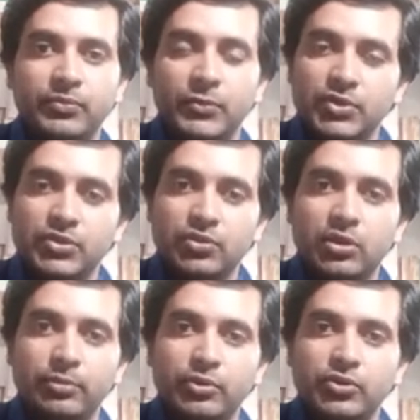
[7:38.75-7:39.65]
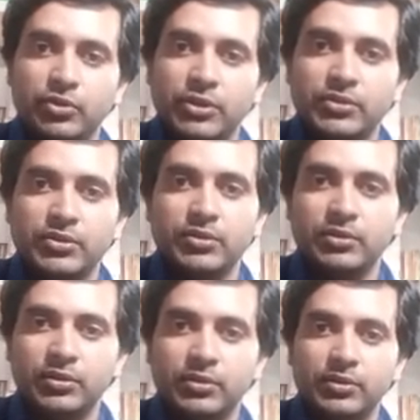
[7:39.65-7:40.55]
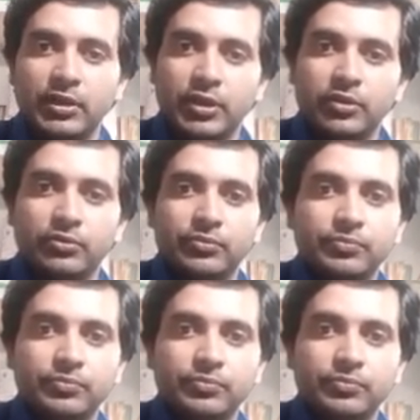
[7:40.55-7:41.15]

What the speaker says: This is all about today's. Thank you.